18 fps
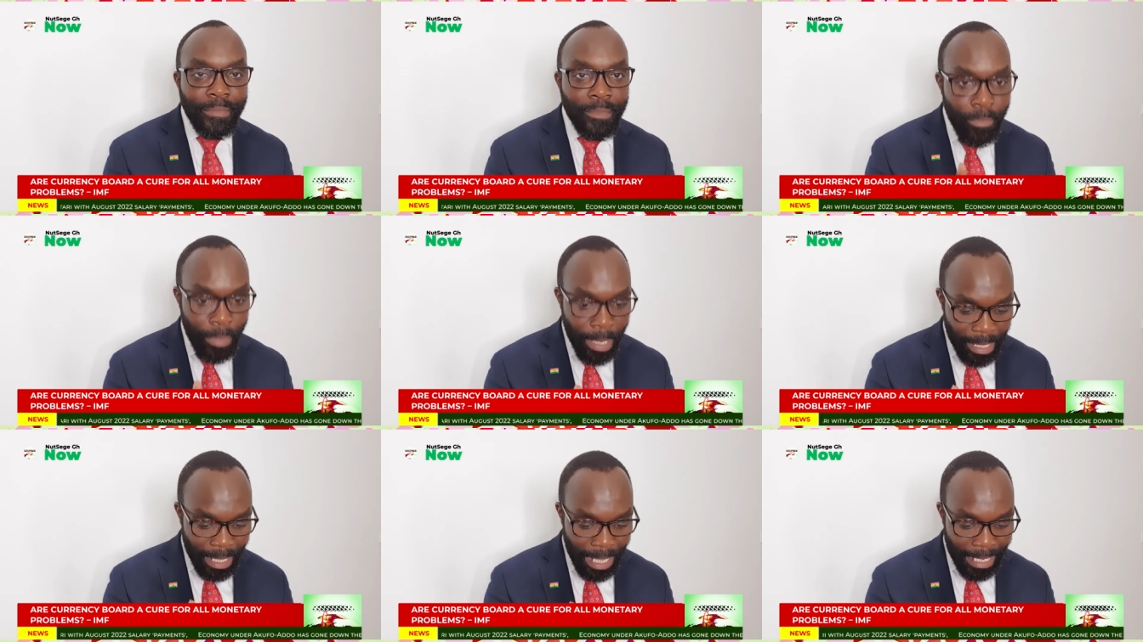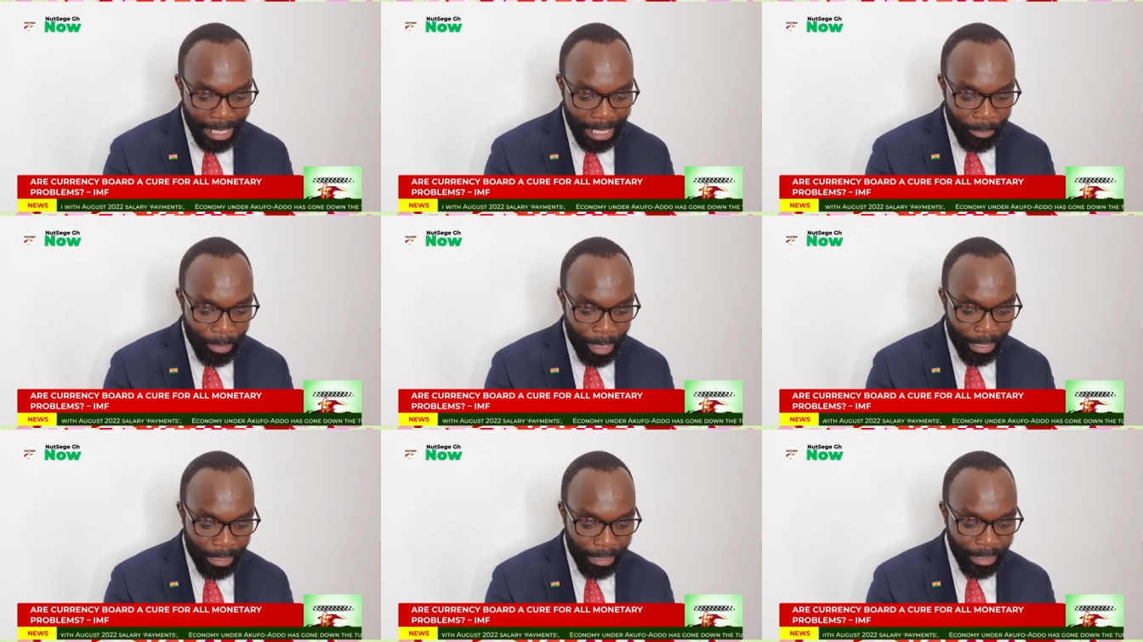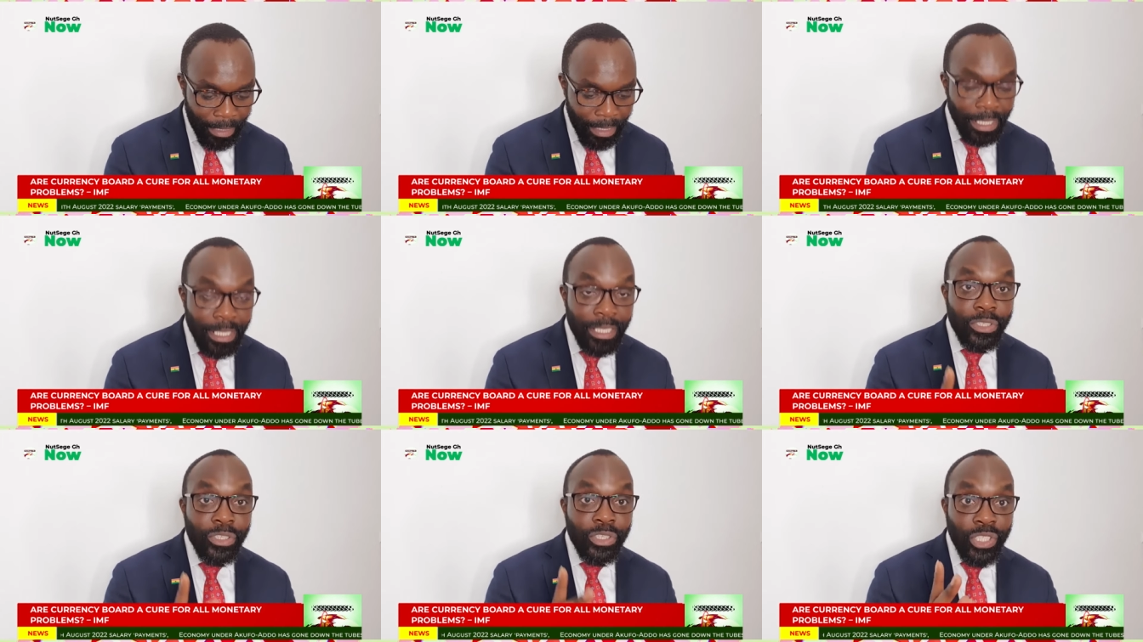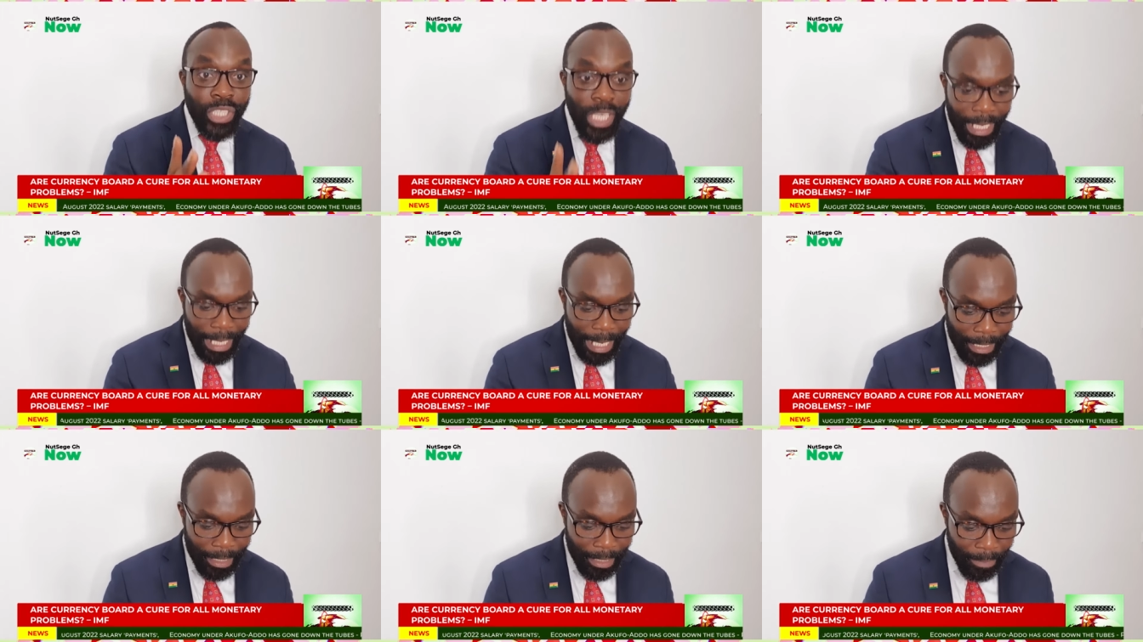Bear that in mind.
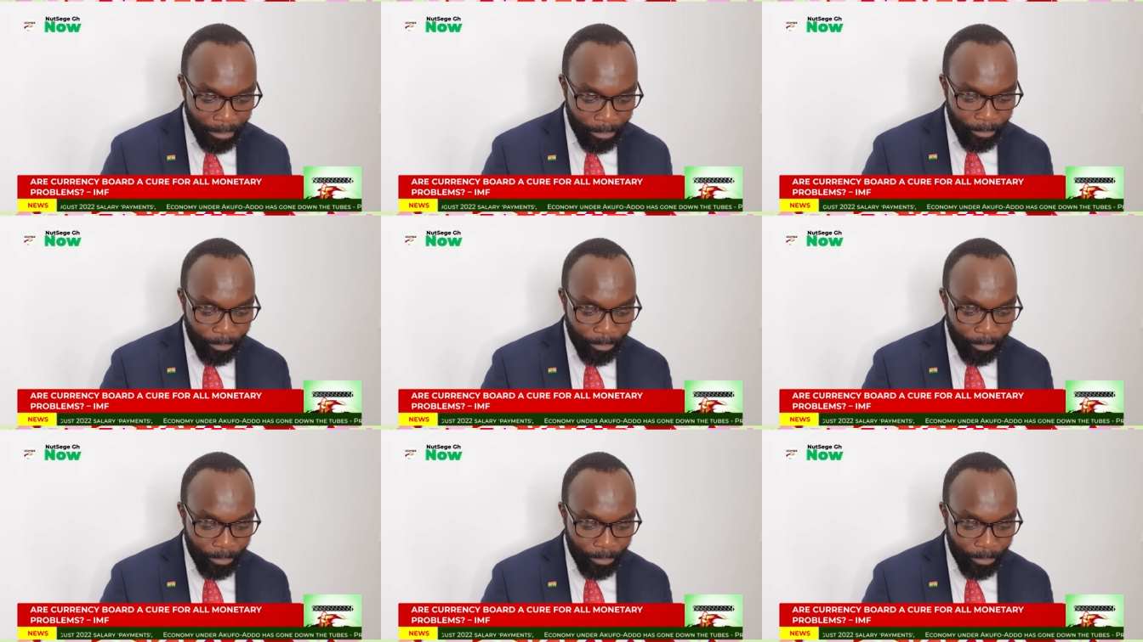Second,